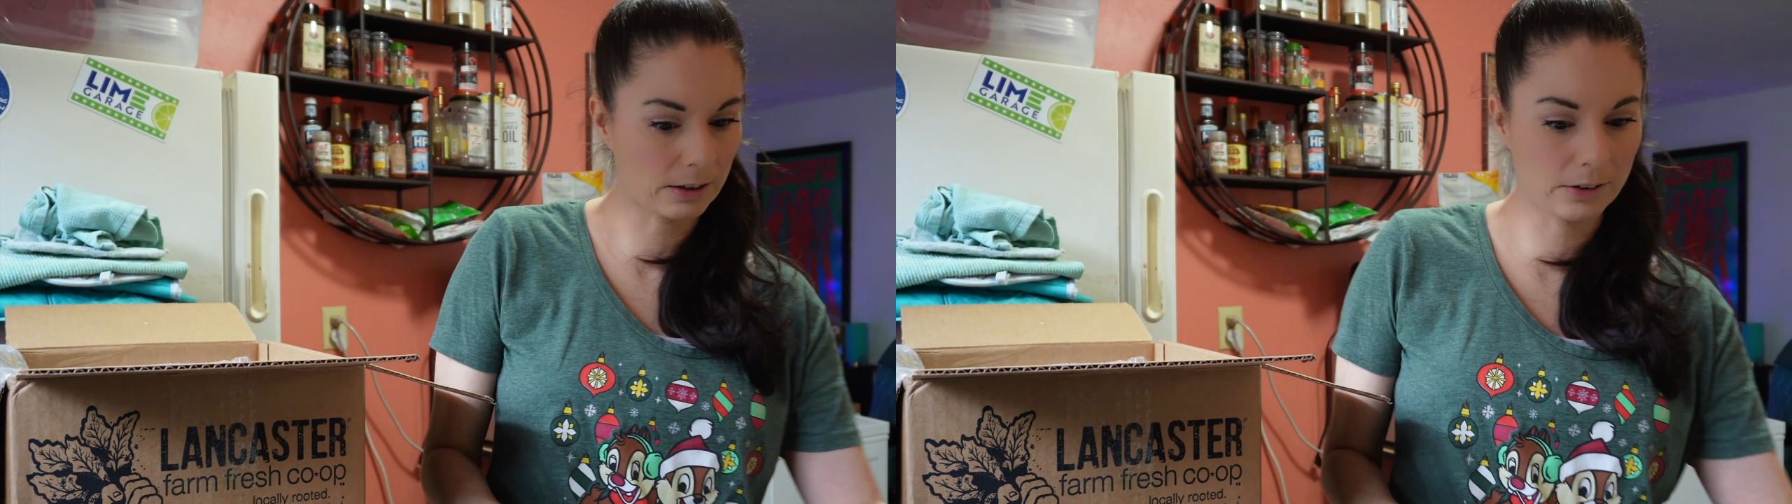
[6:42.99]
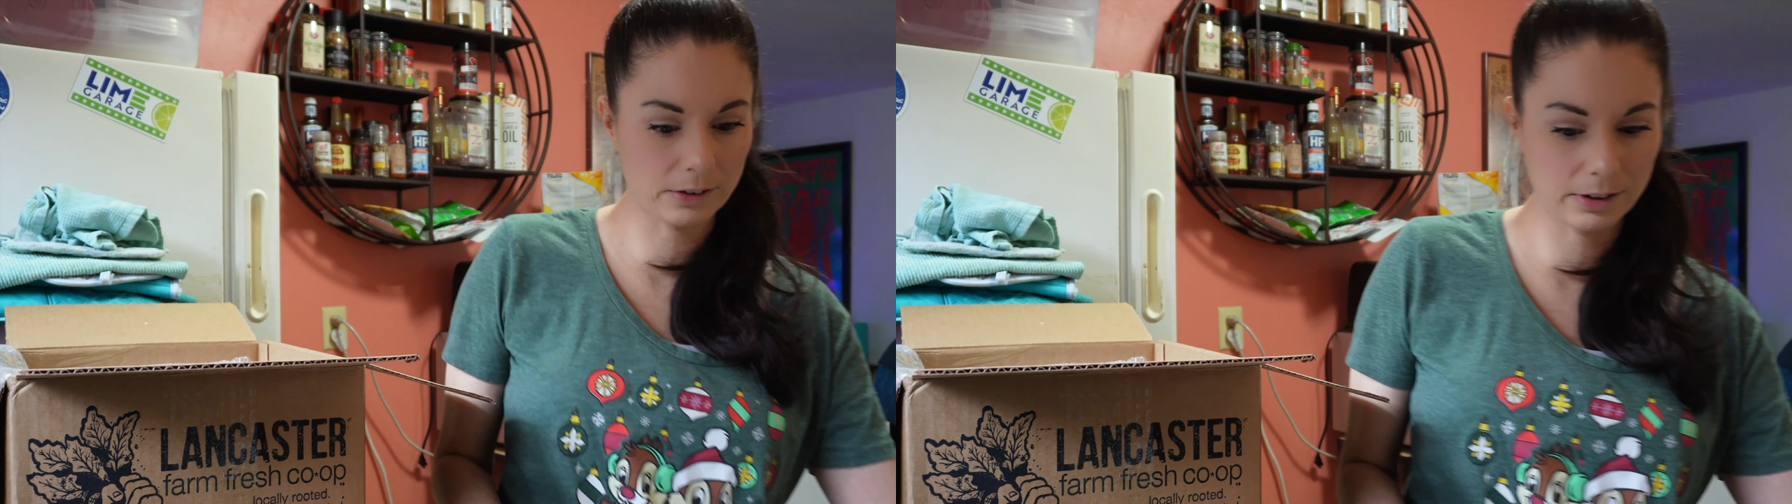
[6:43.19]

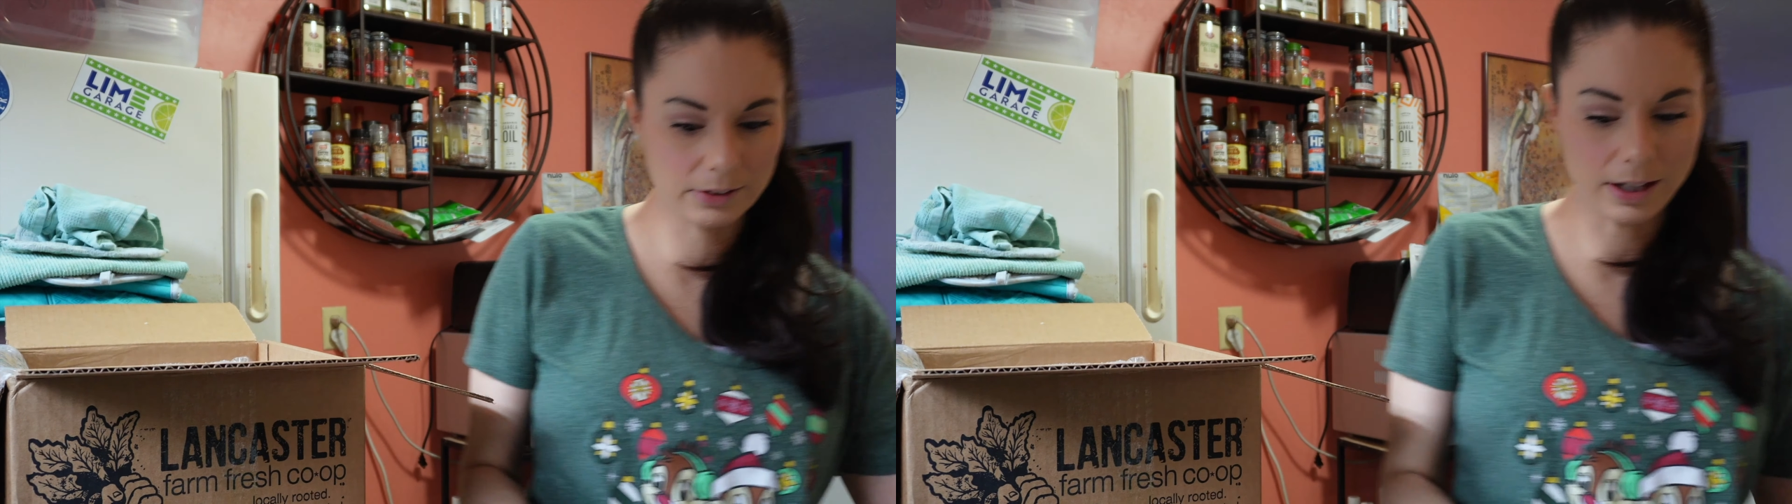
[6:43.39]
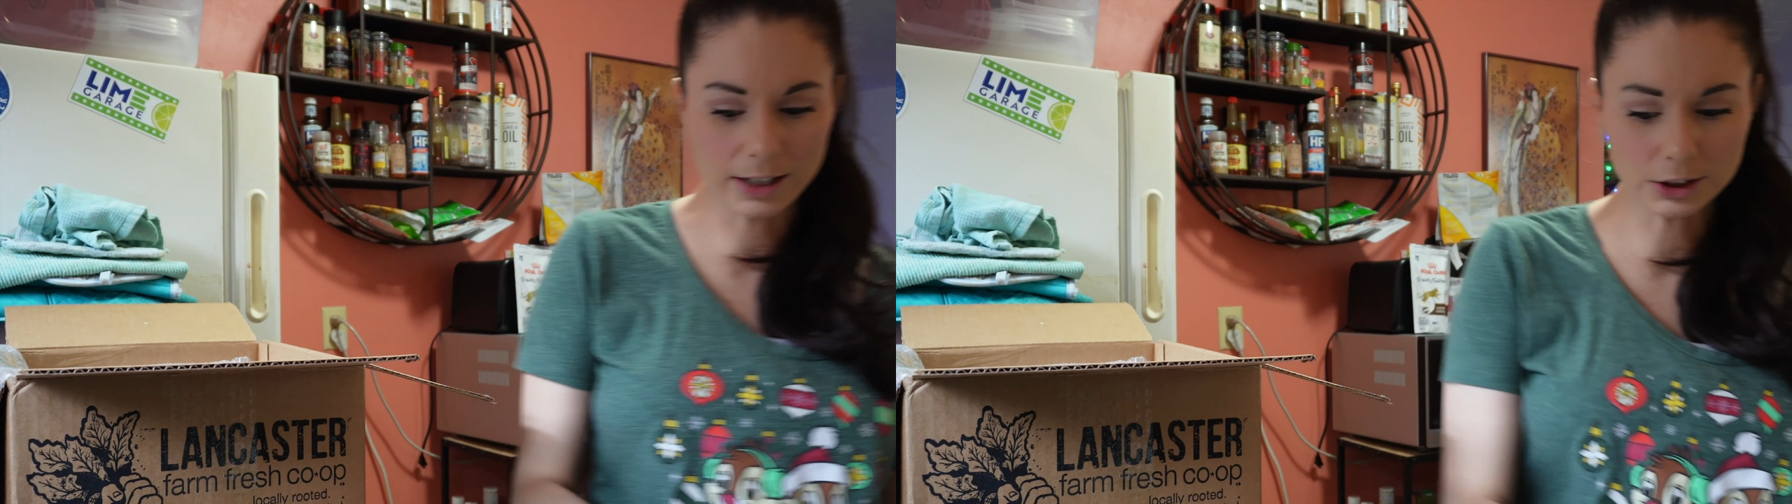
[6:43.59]
It's, it's
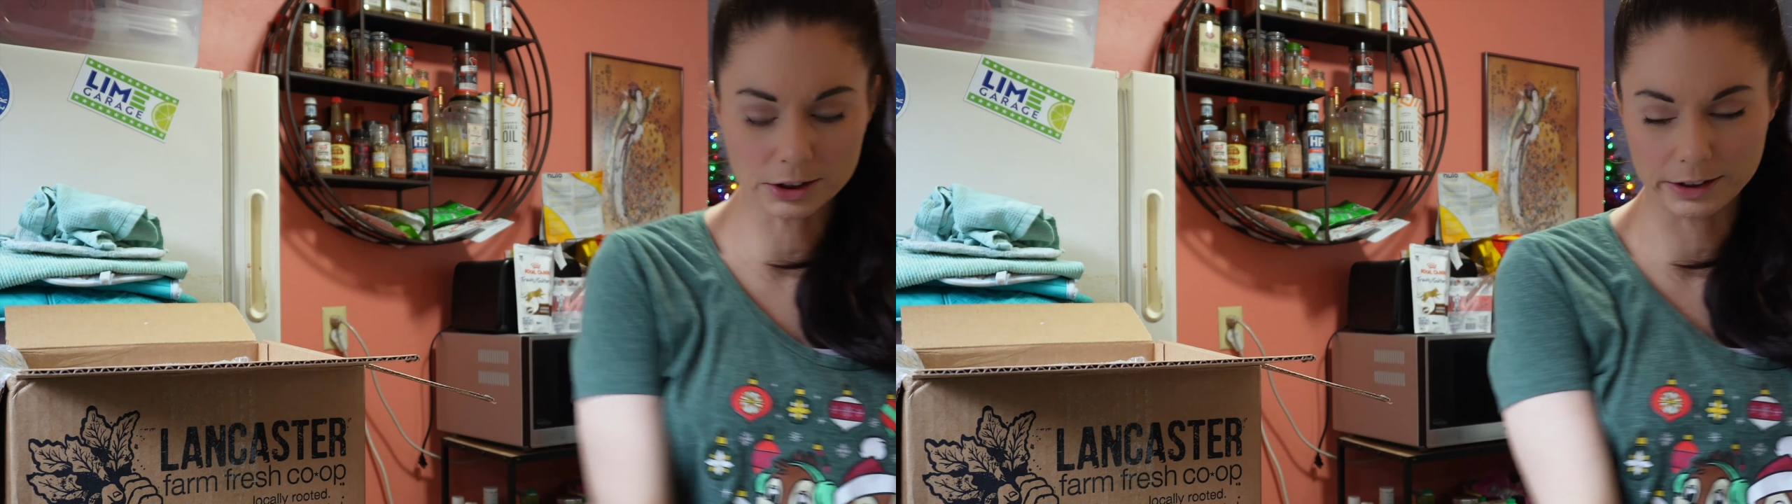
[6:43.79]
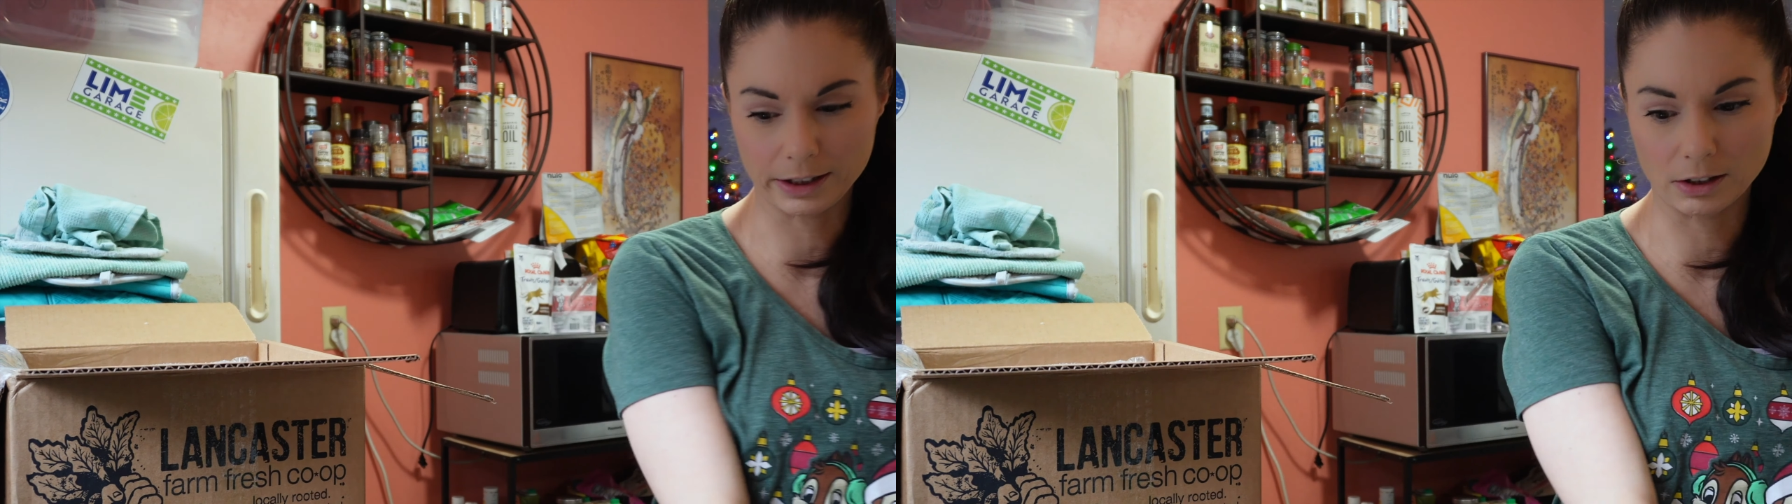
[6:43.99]

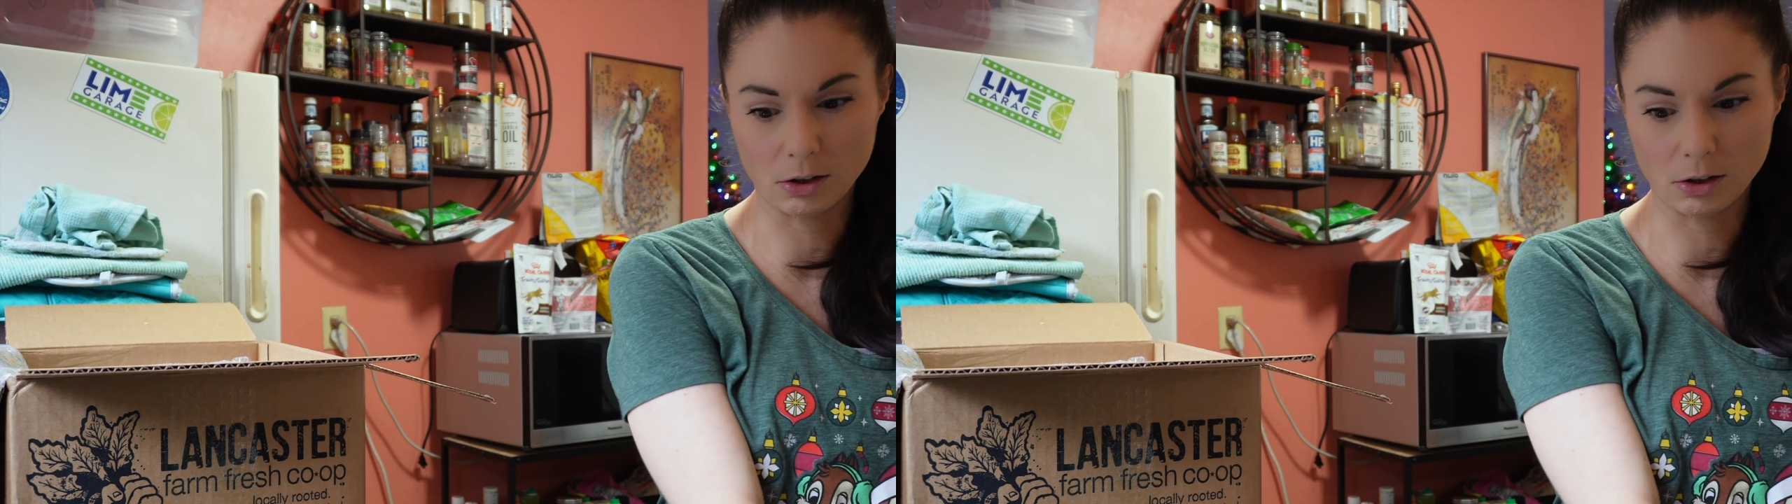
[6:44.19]
actually a